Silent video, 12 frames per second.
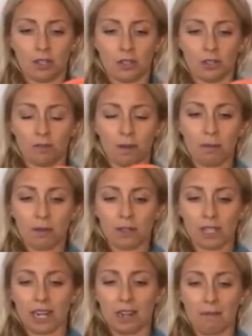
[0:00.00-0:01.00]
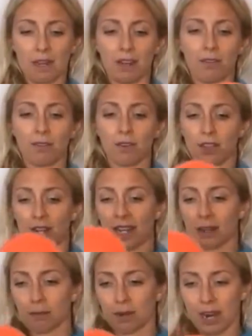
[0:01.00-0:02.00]
2 bubbles that I made for the
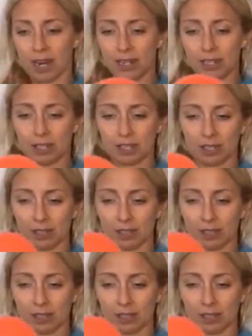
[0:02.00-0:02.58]
neck brace.